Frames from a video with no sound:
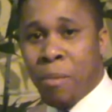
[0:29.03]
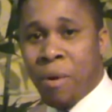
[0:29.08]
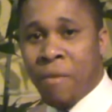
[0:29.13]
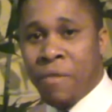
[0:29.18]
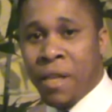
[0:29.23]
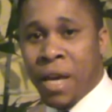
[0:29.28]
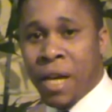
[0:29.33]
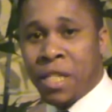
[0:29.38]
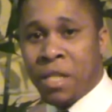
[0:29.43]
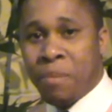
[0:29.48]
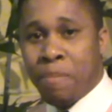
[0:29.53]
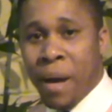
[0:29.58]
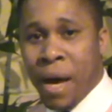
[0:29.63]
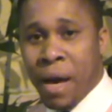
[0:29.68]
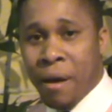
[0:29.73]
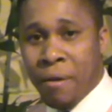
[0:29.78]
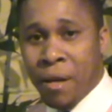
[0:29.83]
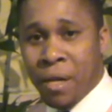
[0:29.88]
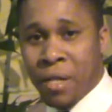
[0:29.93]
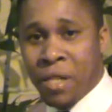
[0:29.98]
of the
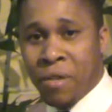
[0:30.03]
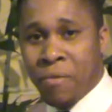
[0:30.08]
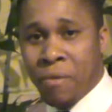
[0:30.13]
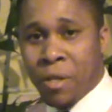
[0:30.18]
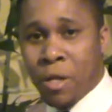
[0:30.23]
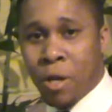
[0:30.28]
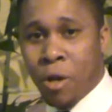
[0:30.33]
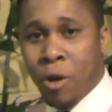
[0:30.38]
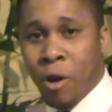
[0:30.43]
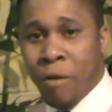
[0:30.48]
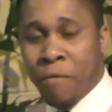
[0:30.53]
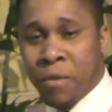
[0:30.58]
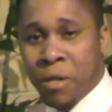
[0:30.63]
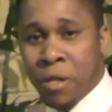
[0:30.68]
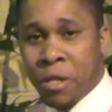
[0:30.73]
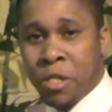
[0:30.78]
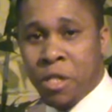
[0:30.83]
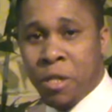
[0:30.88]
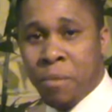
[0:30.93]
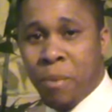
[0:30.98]
aspirants for the
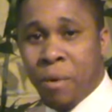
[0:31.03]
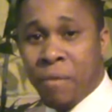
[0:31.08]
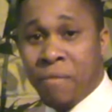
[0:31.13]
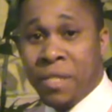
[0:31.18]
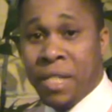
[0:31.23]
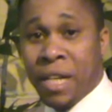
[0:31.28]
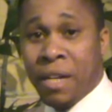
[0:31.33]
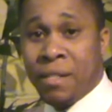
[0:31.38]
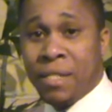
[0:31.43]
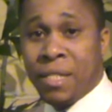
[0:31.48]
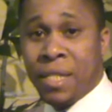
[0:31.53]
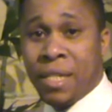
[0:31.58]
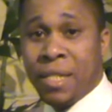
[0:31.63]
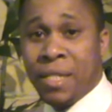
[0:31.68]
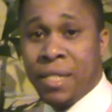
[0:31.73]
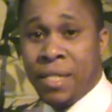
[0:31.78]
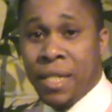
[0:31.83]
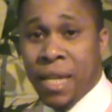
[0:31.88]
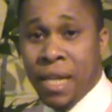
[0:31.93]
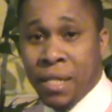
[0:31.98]
governorship of Delta
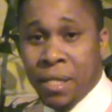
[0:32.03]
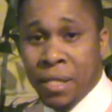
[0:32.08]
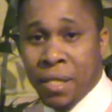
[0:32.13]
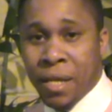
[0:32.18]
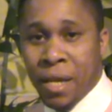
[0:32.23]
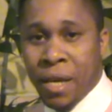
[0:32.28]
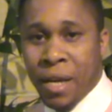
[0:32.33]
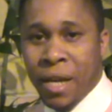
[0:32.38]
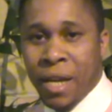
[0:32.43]
State